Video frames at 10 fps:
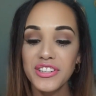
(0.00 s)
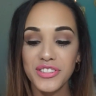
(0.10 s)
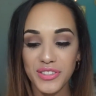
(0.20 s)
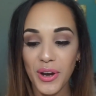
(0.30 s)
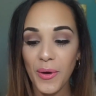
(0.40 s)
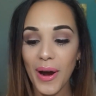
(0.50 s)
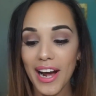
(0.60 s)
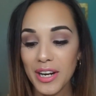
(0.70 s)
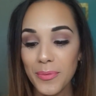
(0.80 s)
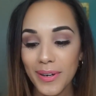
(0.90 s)
So
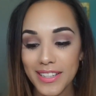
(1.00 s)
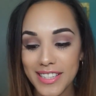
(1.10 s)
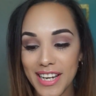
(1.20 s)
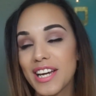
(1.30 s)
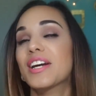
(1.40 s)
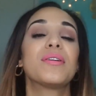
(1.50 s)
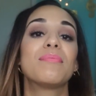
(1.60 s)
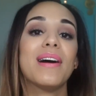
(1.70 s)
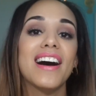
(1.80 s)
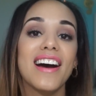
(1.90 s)
I didn't want to take
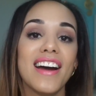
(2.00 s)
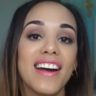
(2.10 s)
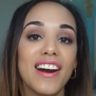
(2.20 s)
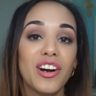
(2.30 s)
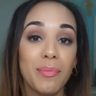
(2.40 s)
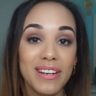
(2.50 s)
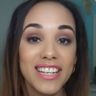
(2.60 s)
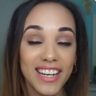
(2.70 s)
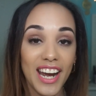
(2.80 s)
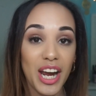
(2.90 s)
my Urban
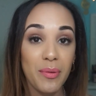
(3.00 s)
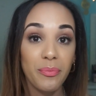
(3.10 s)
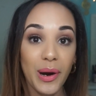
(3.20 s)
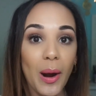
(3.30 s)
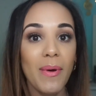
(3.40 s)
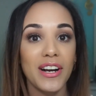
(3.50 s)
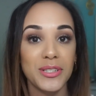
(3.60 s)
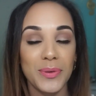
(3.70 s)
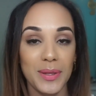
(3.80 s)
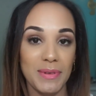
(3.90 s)
Decay brow
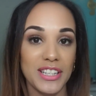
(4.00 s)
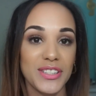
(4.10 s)
box with me.